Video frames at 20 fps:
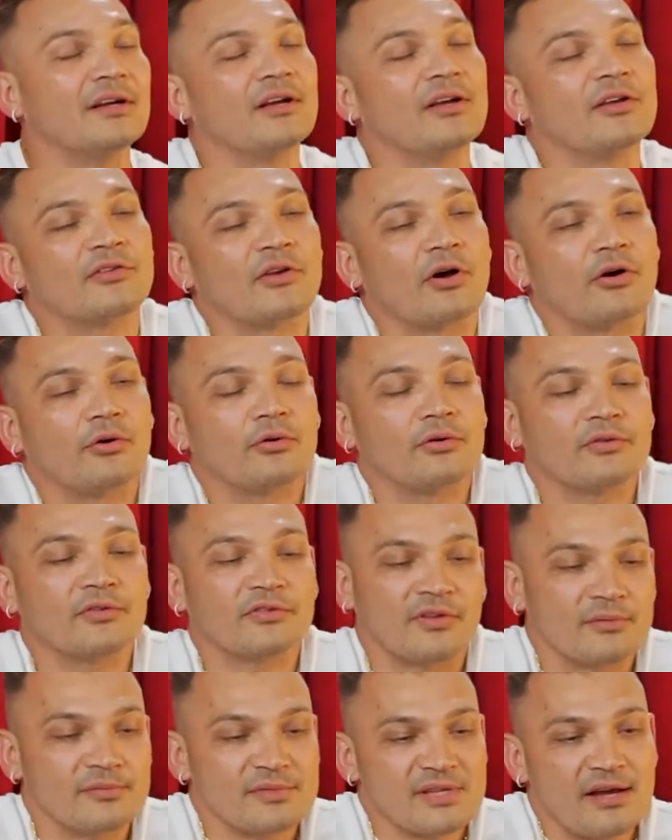So
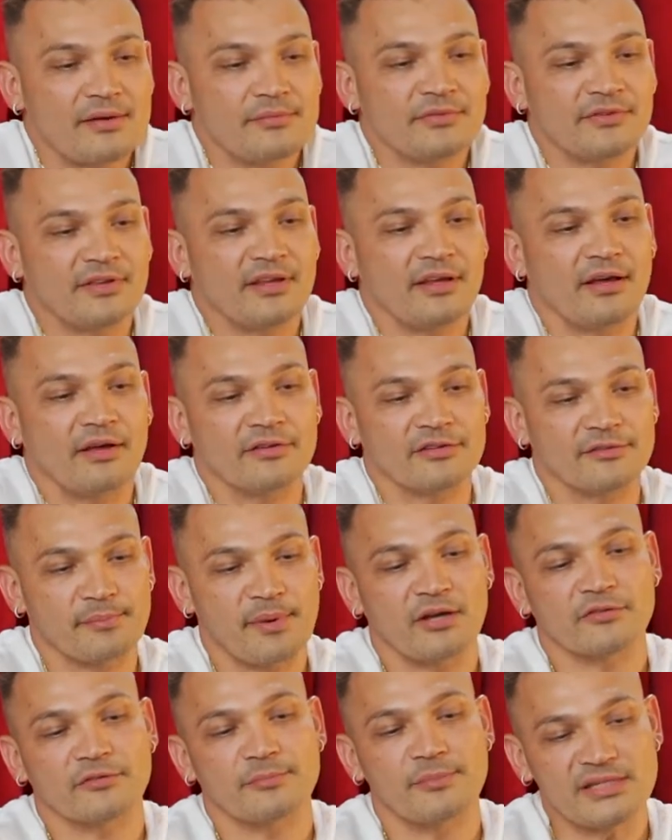sometimes the other
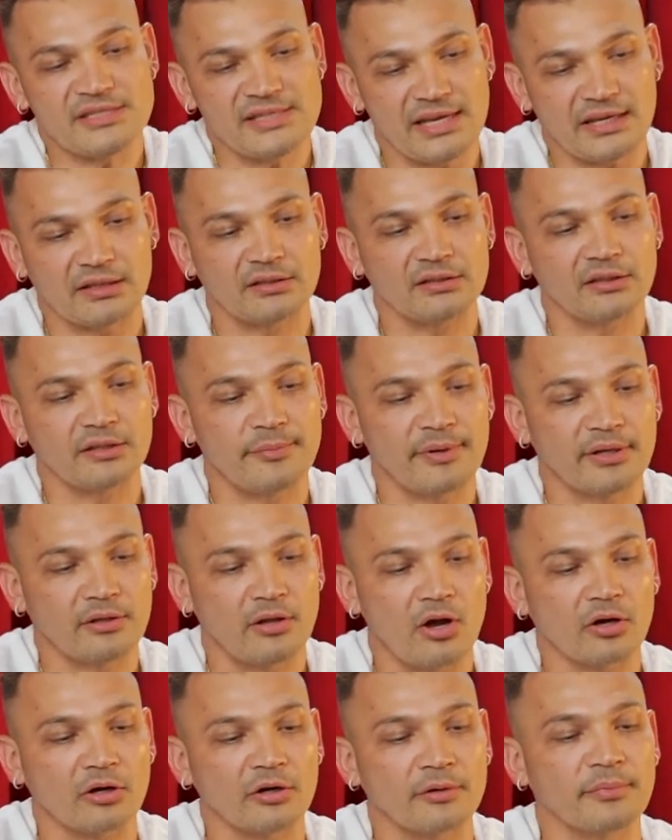spouse may take a little bit
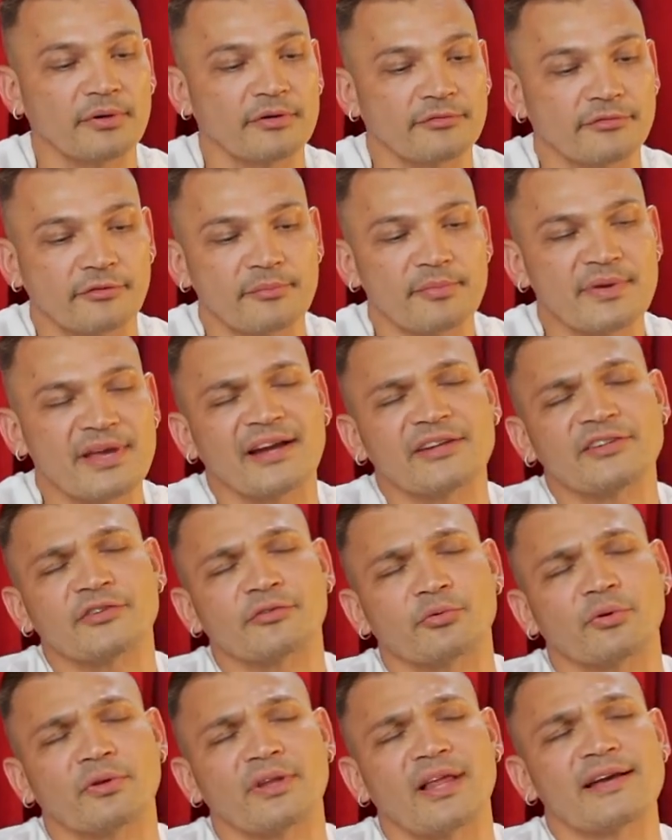longer, but for me, I just
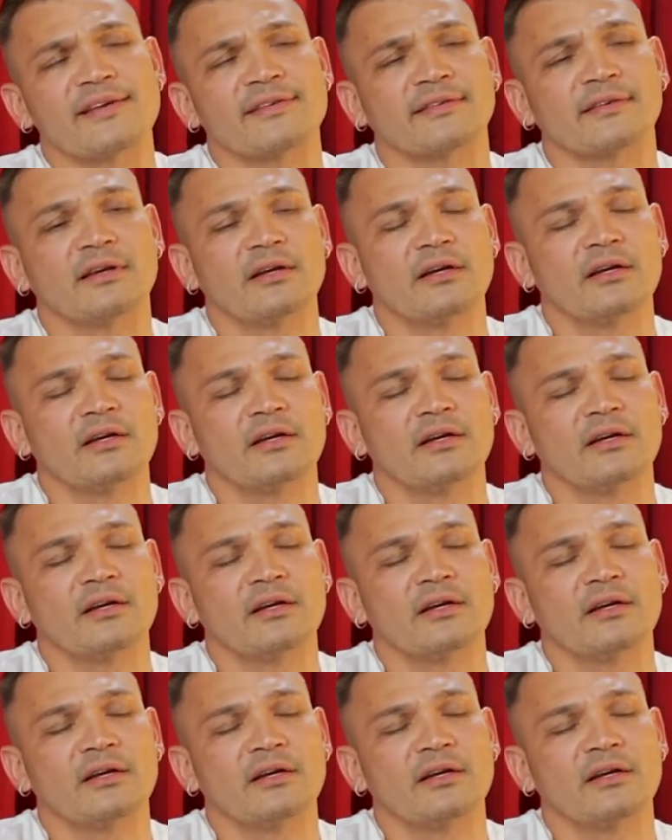realized